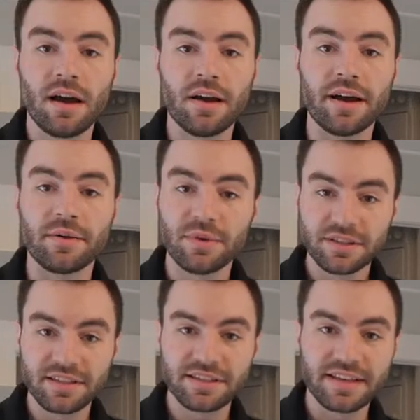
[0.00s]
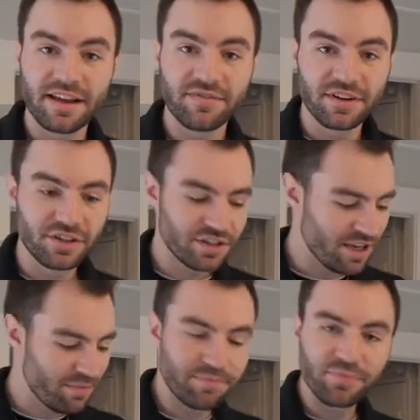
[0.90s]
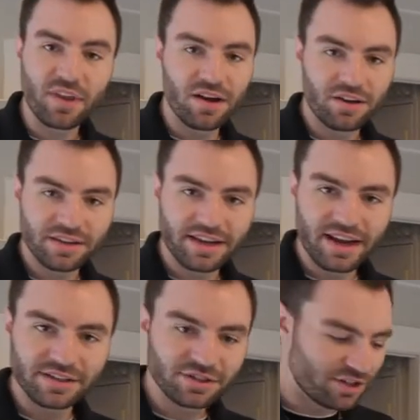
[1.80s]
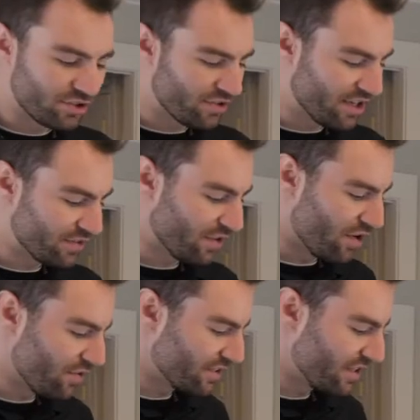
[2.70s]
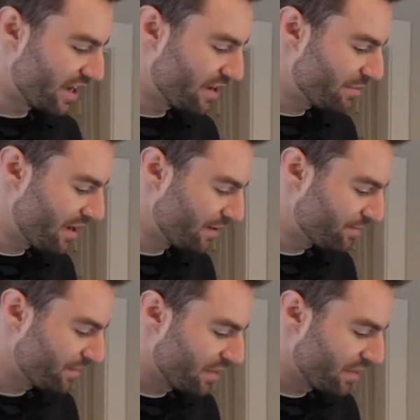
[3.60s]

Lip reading: All right, once the scan finishes up, all the data is going to transfer over to the iPad.